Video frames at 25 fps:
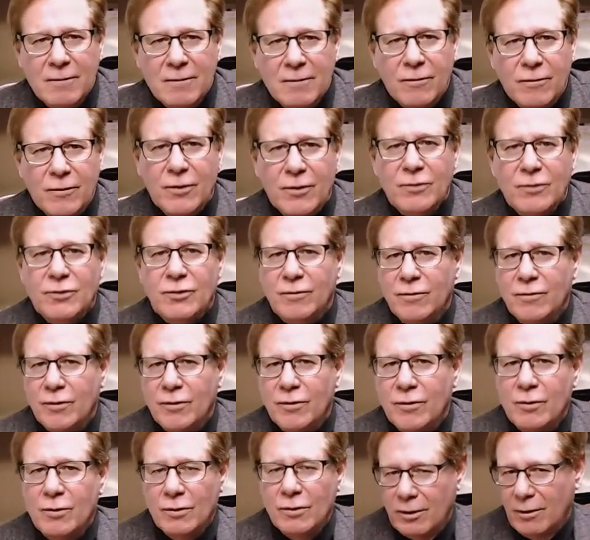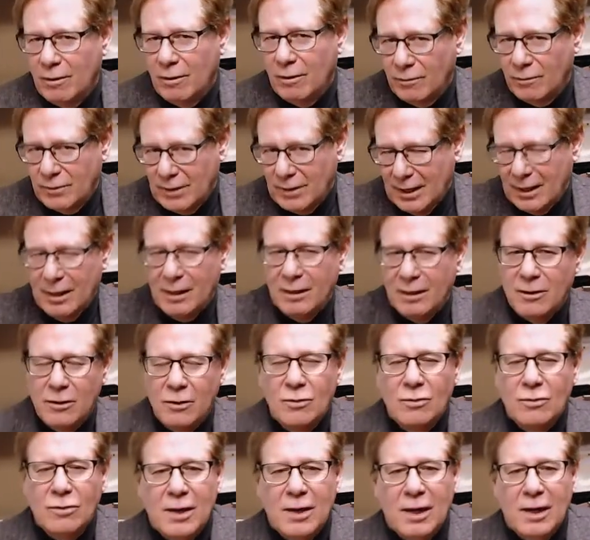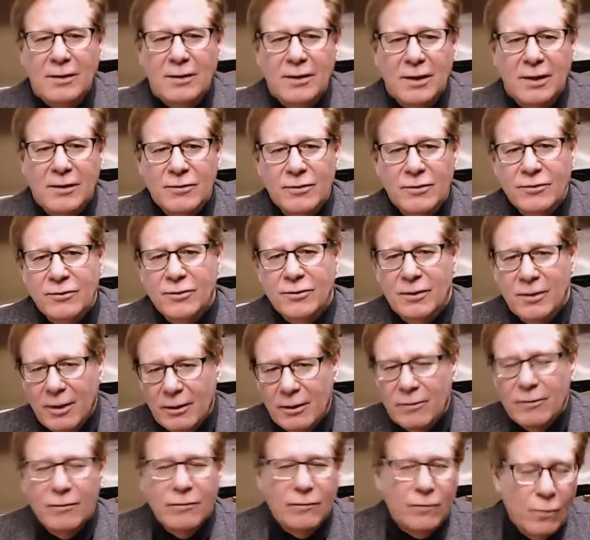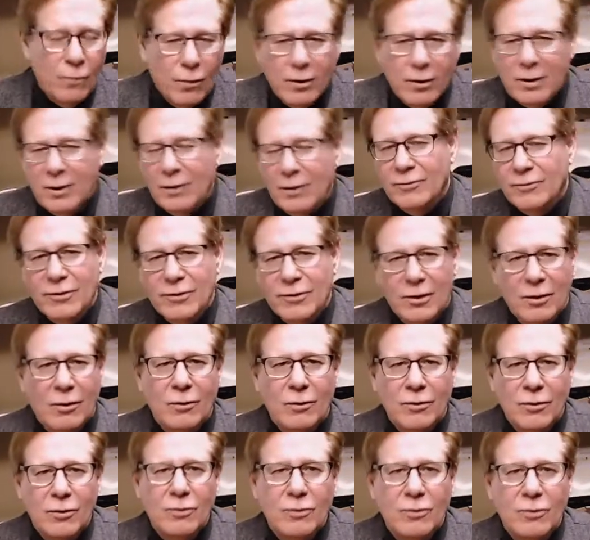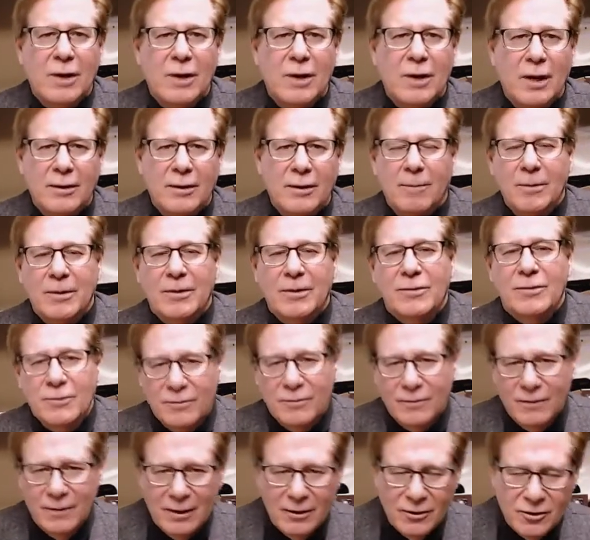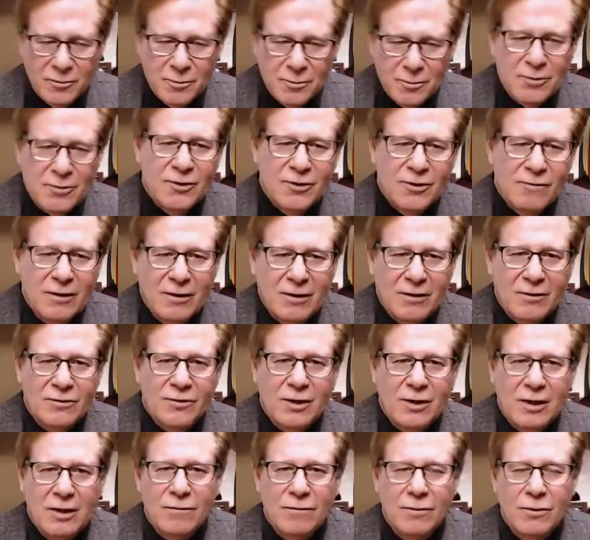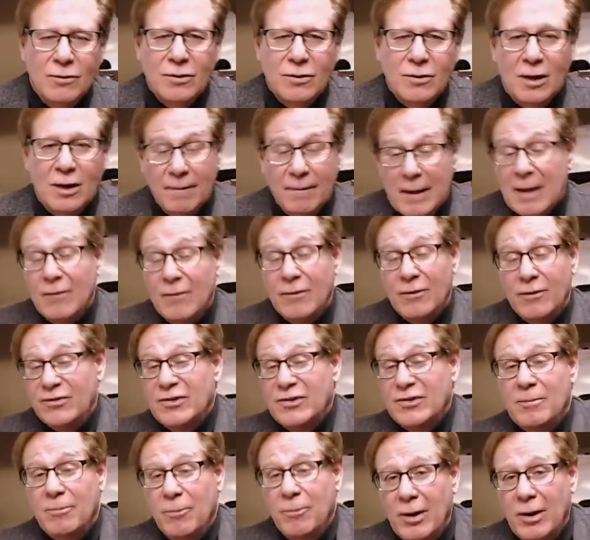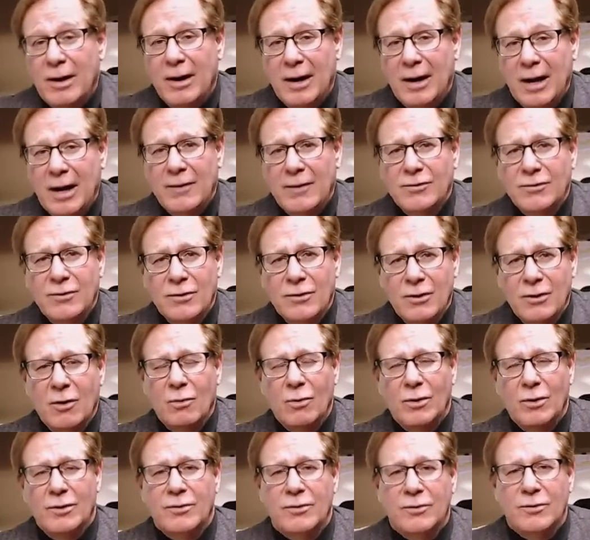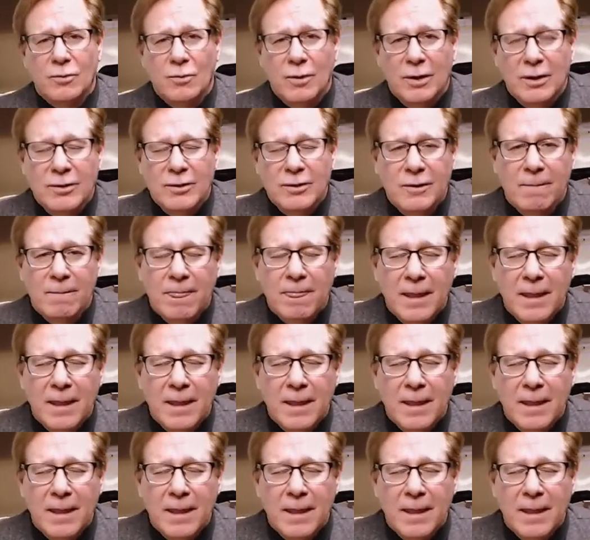For those of you that are taking the Utah test, there's another 40 or so Utah topics that are specific to the state of Utah. They're separated out so you know which is which.